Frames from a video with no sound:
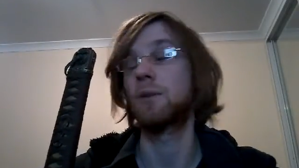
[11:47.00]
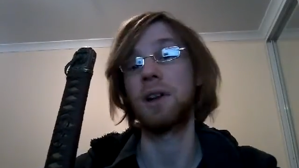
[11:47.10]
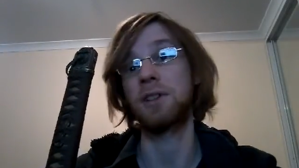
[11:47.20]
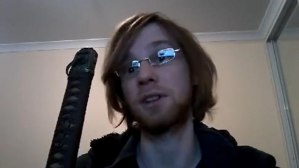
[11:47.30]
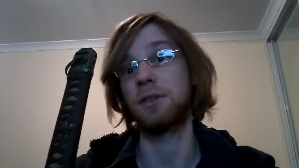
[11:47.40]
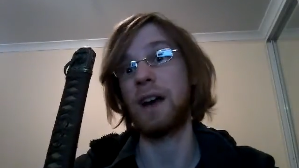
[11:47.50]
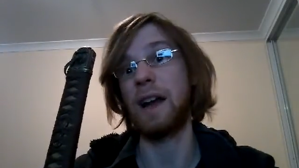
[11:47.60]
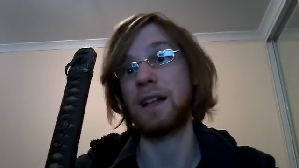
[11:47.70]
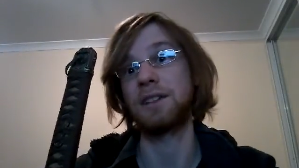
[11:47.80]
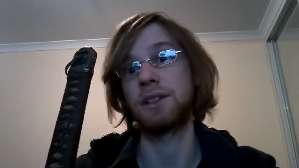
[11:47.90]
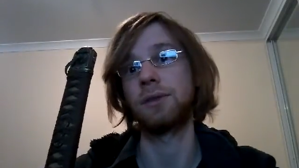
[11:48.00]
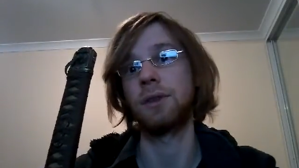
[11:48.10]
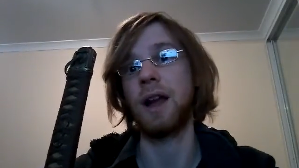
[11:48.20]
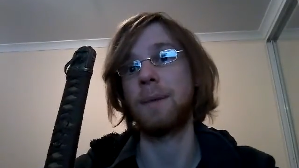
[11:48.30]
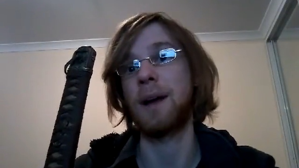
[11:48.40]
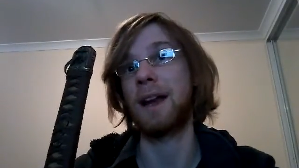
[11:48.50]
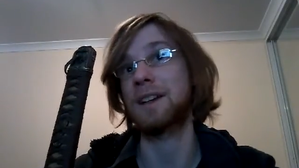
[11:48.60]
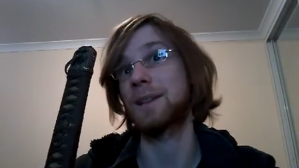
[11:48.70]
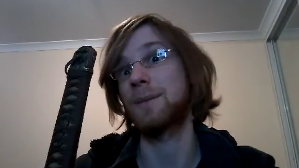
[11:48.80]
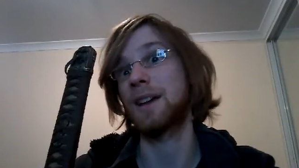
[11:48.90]
got the finances for it, I might
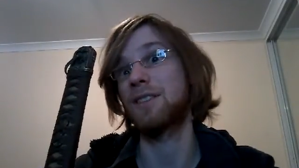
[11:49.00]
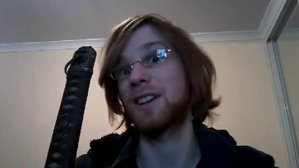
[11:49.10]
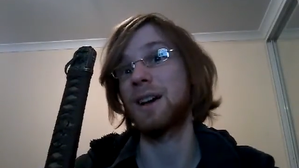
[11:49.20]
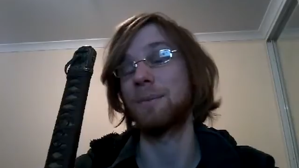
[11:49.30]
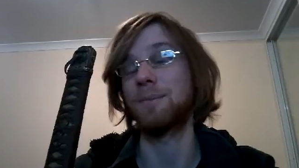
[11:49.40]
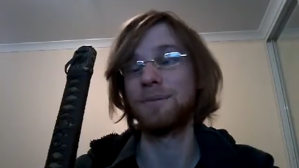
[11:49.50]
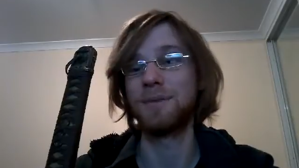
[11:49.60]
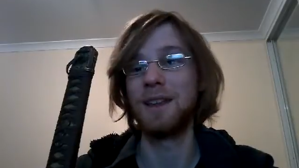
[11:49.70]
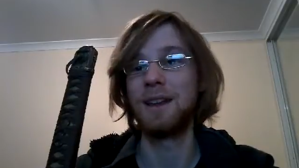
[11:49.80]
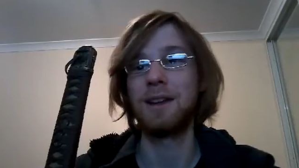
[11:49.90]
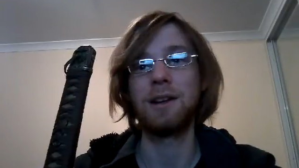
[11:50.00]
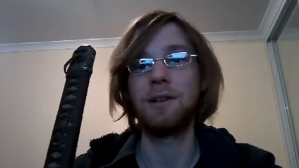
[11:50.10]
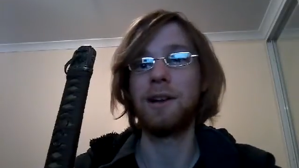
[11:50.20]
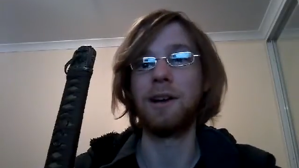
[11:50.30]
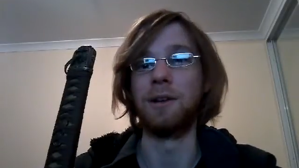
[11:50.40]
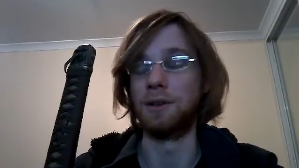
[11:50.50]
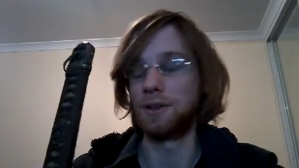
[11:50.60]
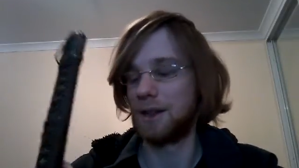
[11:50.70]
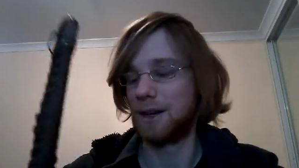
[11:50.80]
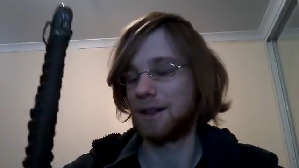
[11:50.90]
actually pick one up. Who
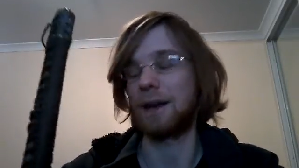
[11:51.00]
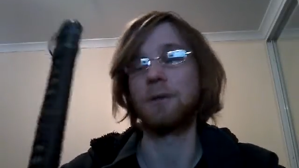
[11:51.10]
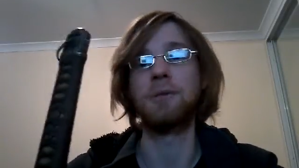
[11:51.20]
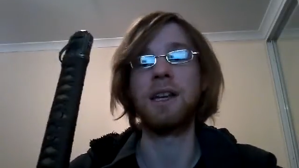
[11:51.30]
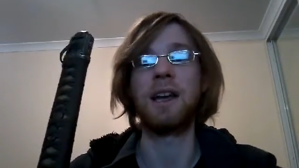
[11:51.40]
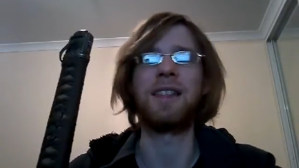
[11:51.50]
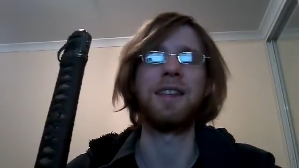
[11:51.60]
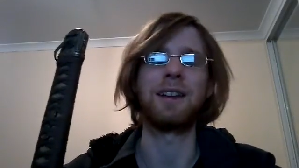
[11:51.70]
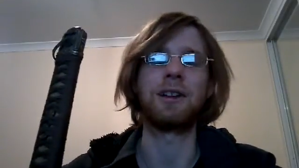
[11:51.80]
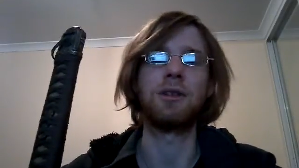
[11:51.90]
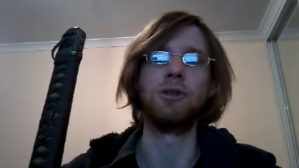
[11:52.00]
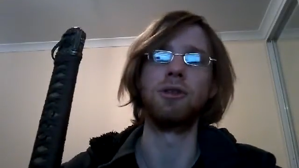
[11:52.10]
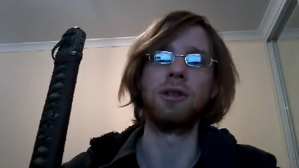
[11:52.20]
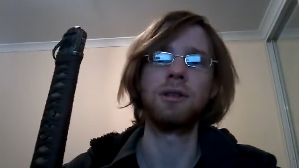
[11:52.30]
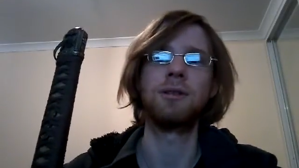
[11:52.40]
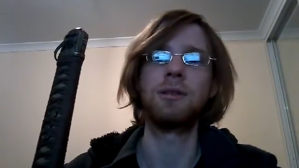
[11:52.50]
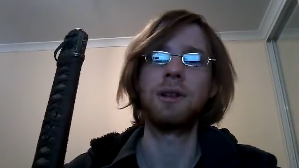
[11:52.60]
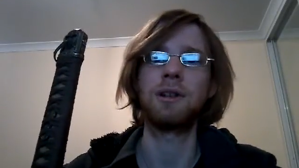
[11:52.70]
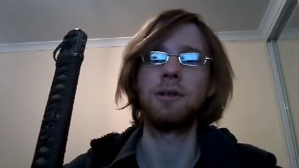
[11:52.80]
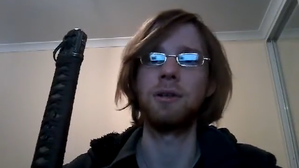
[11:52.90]
knows? That would be, I think, a
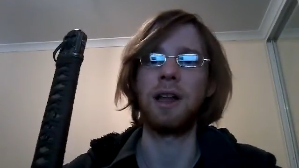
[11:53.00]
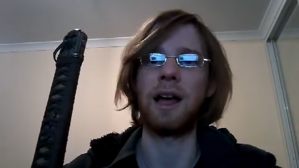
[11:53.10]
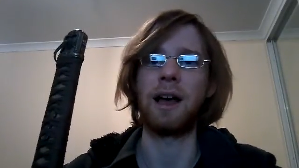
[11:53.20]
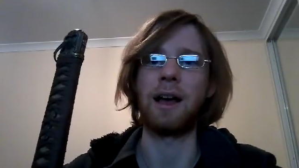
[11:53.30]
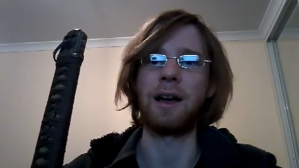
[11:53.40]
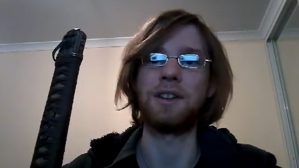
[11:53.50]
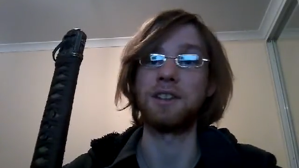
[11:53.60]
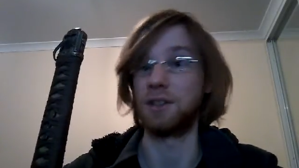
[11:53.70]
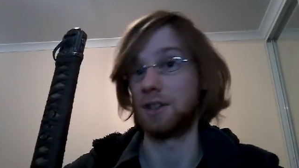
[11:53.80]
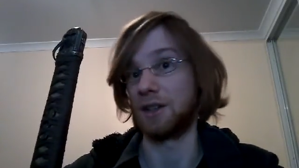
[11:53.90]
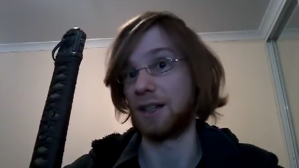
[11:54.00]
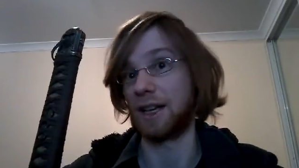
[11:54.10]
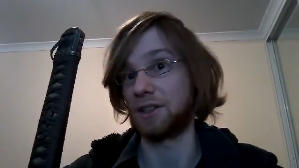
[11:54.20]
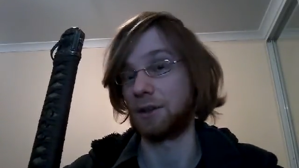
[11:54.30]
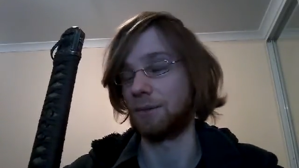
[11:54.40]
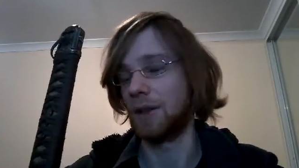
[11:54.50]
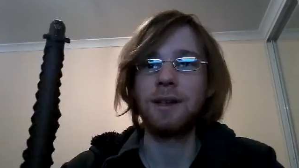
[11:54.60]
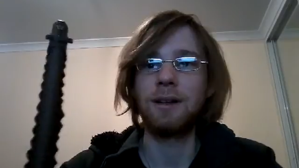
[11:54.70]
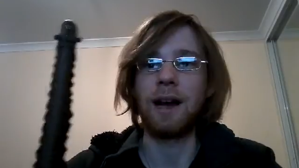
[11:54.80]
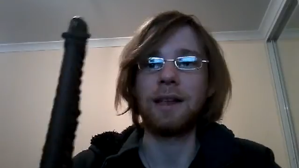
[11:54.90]
cool addition to the collection.
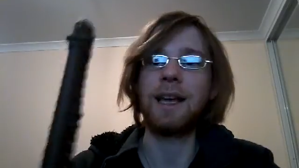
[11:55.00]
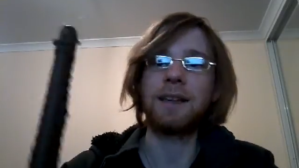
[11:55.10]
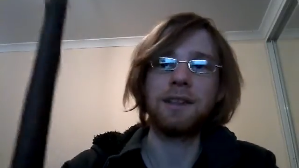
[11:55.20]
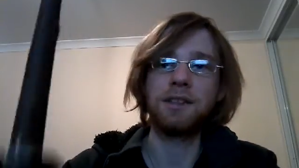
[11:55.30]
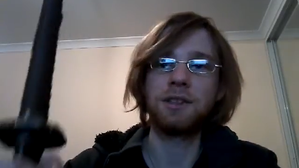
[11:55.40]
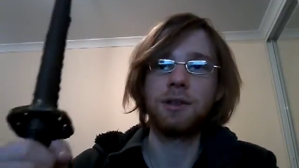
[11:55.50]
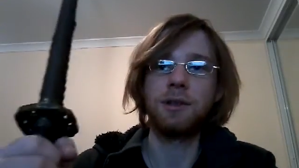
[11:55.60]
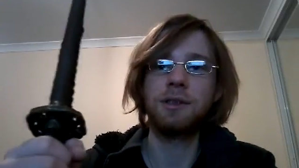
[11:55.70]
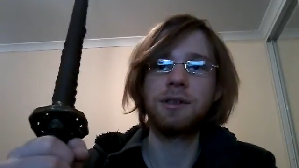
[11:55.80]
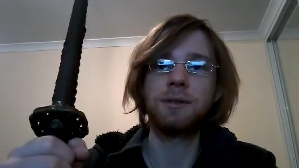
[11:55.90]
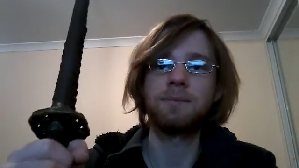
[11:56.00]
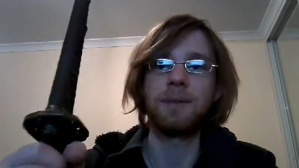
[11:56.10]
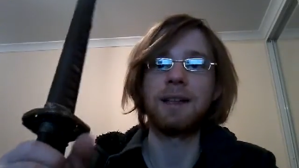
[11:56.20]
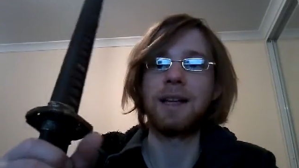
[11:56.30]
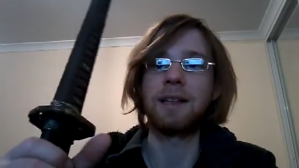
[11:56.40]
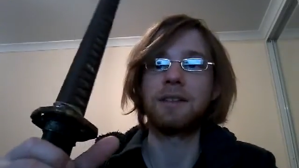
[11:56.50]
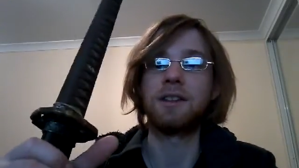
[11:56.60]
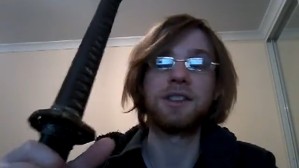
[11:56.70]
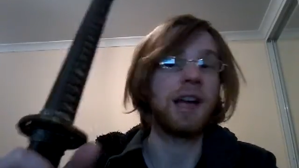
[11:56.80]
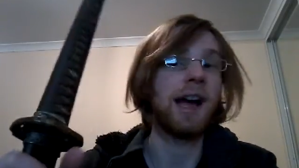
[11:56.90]
I like these swords, I like the
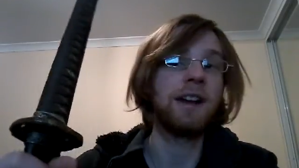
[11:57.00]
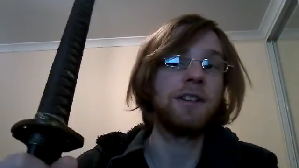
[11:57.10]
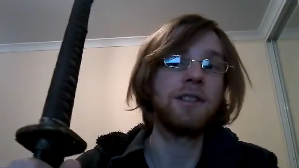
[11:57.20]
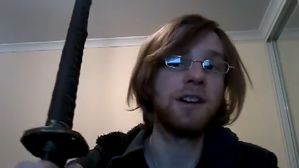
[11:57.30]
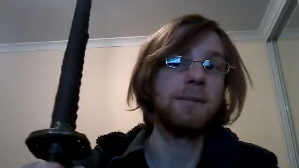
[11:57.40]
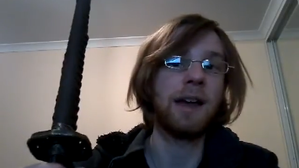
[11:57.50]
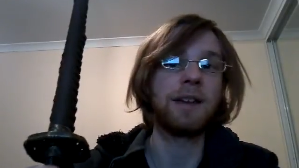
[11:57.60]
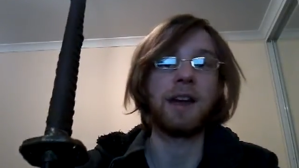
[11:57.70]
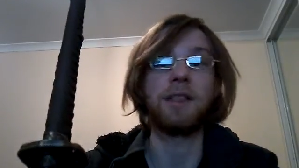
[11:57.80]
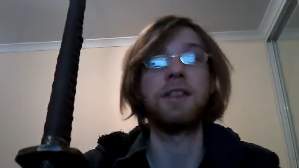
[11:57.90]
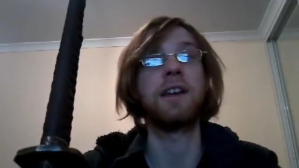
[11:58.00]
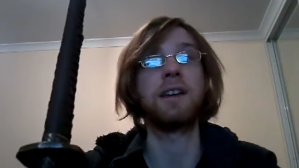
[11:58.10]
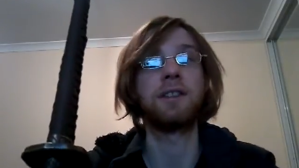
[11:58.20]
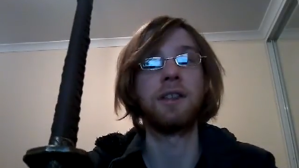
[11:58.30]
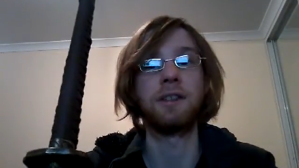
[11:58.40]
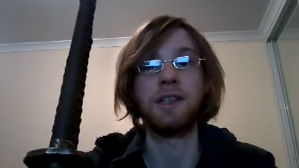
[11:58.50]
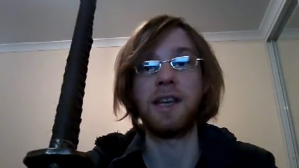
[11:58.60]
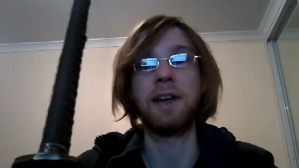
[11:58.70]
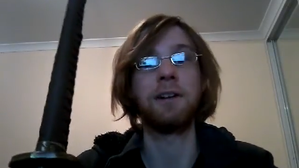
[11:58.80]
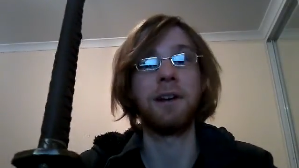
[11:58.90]
design of them, and I think that
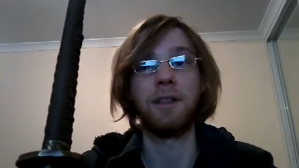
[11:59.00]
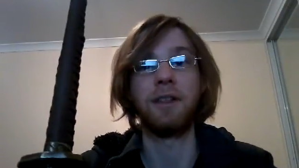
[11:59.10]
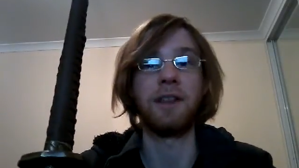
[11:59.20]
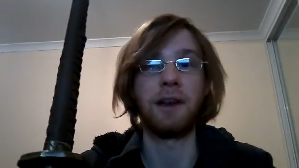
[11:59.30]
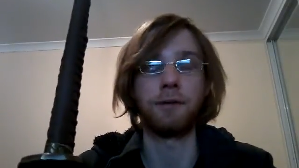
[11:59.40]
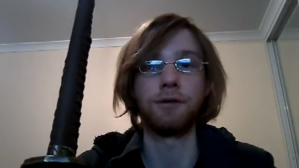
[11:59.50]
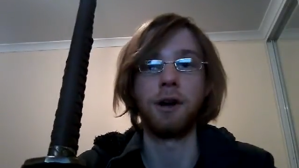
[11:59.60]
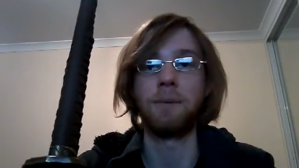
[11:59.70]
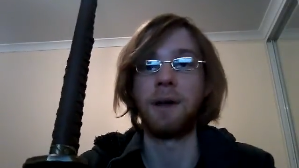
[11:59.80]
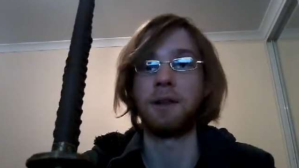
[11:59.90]
the era that they are from